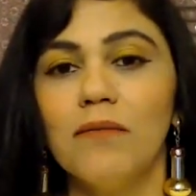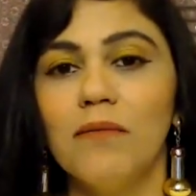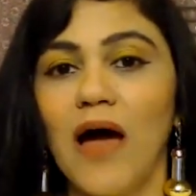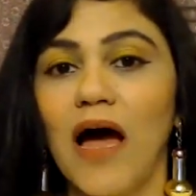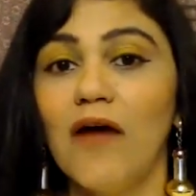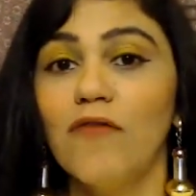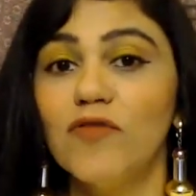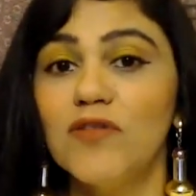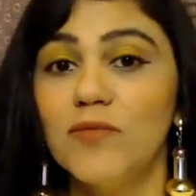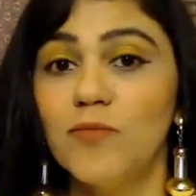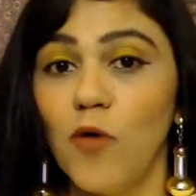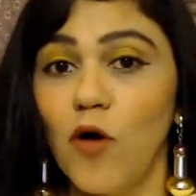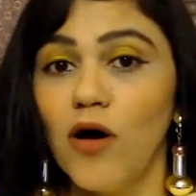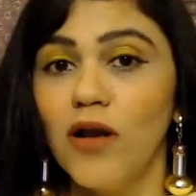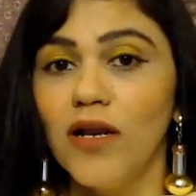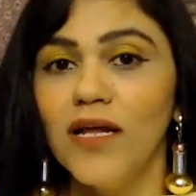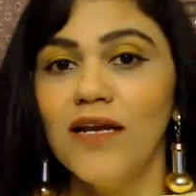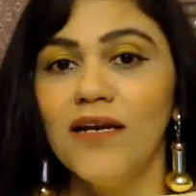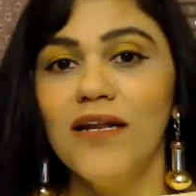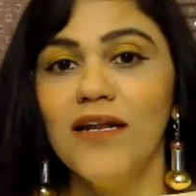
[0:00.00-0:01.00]
I was born
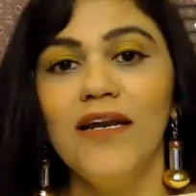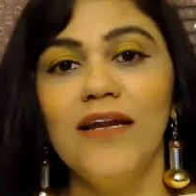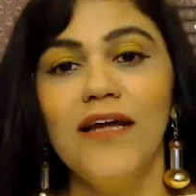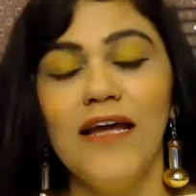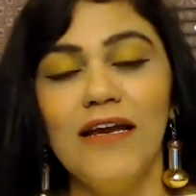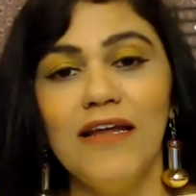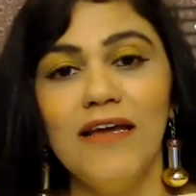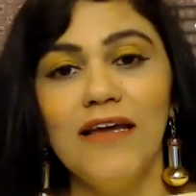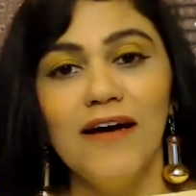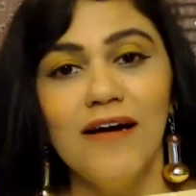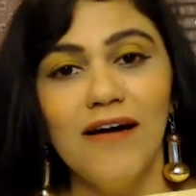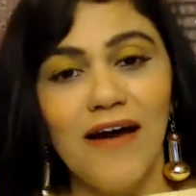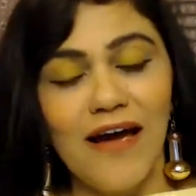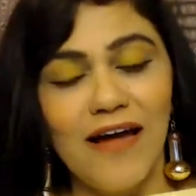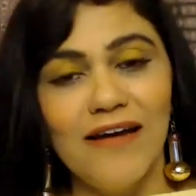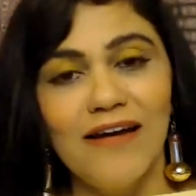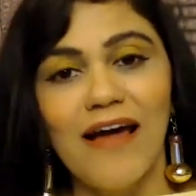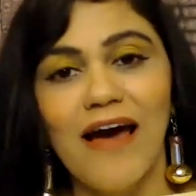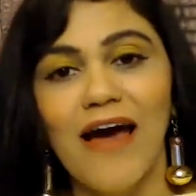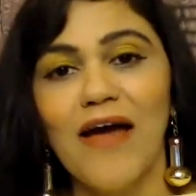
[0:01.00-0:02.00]
in India
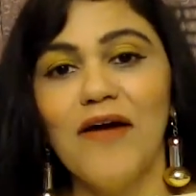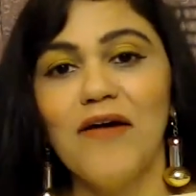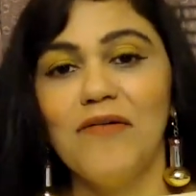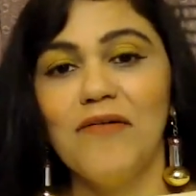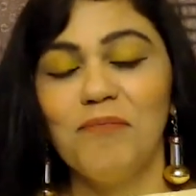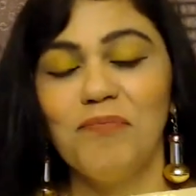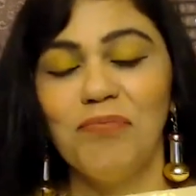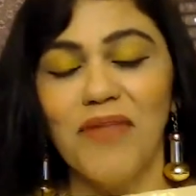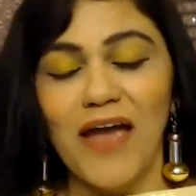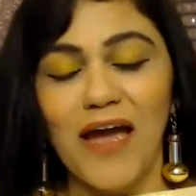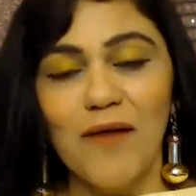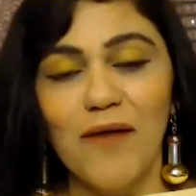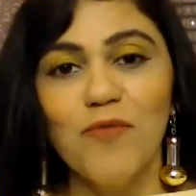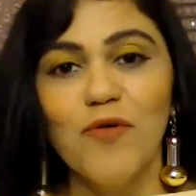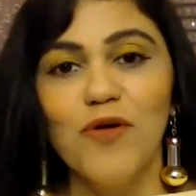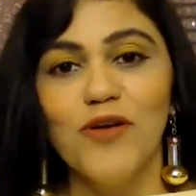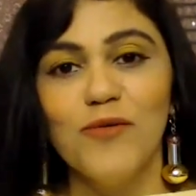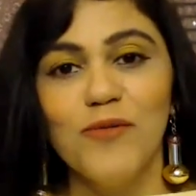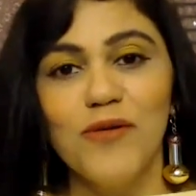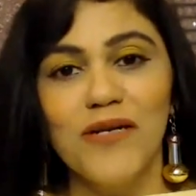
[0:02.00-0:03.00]
and I am
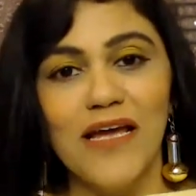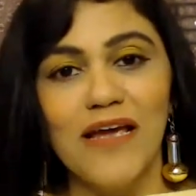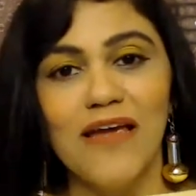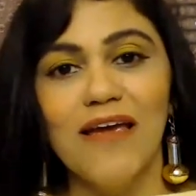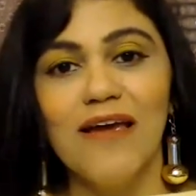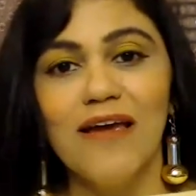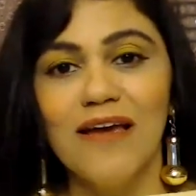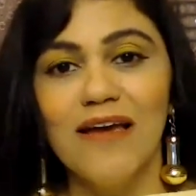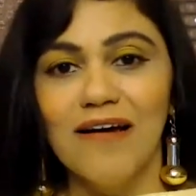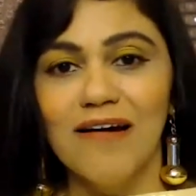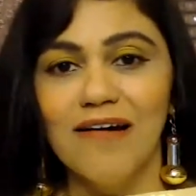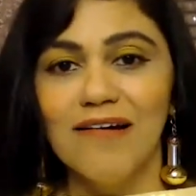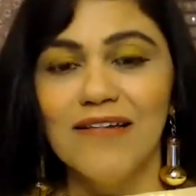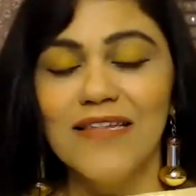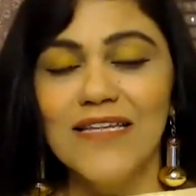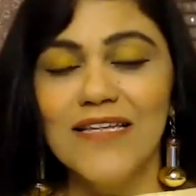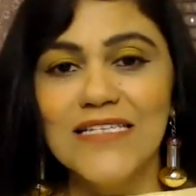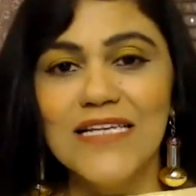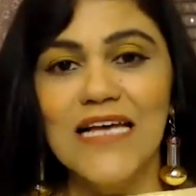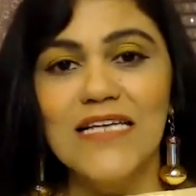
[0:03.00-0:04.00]
going to be taking
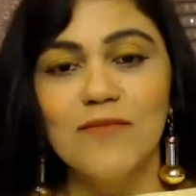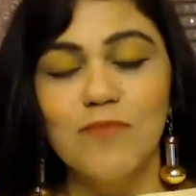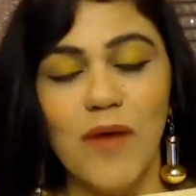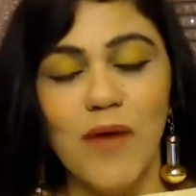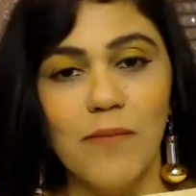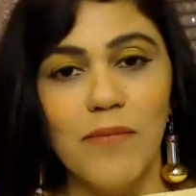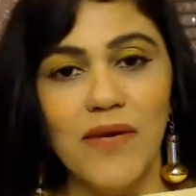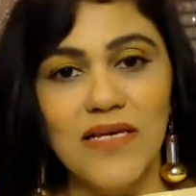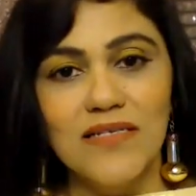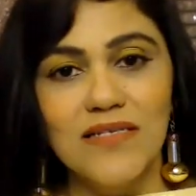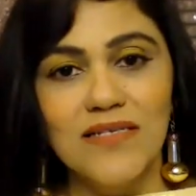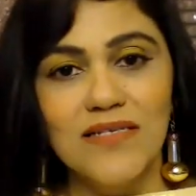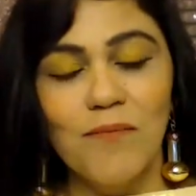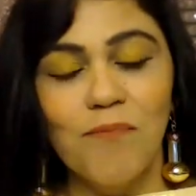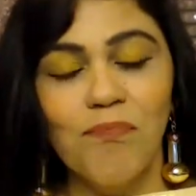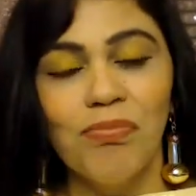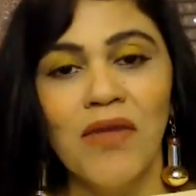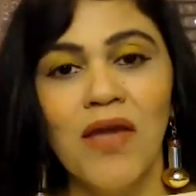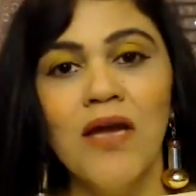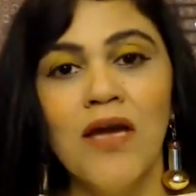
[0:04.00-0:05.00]
this as my base.
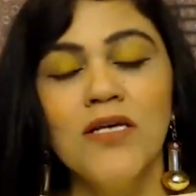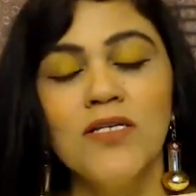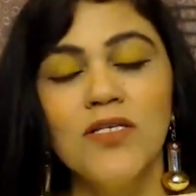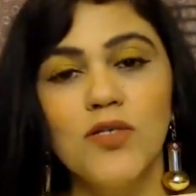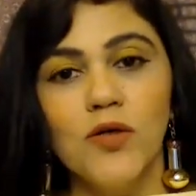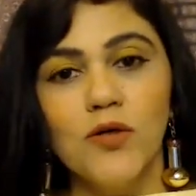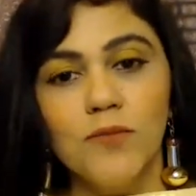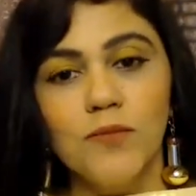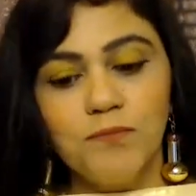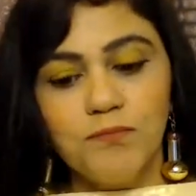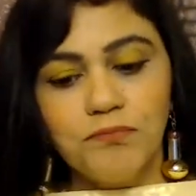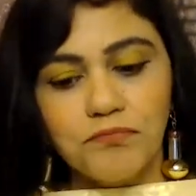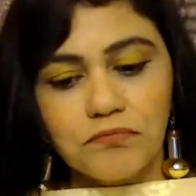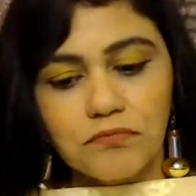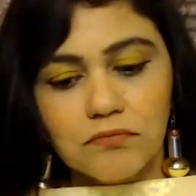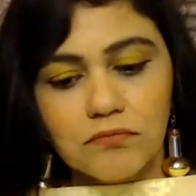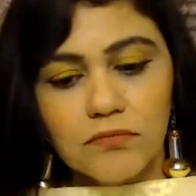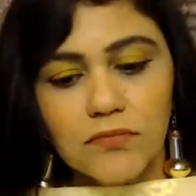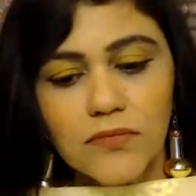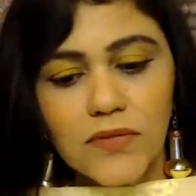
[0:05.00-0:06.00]
So
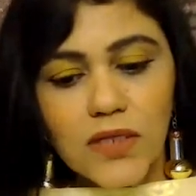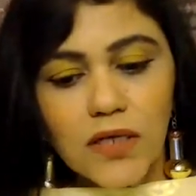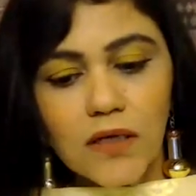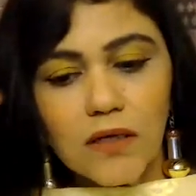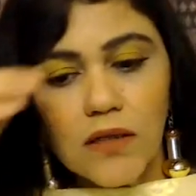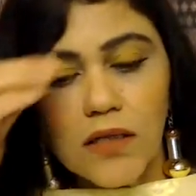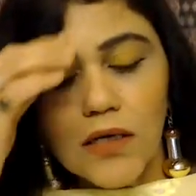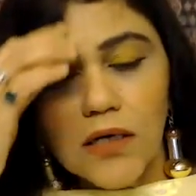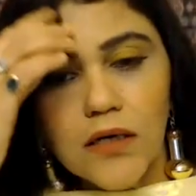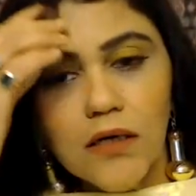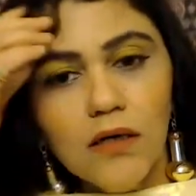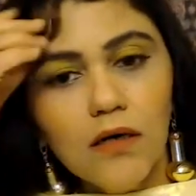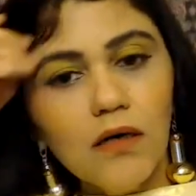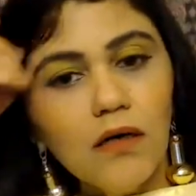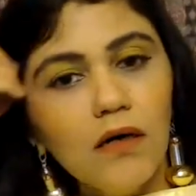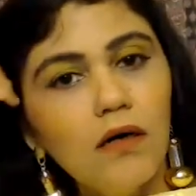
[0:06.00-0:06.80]
the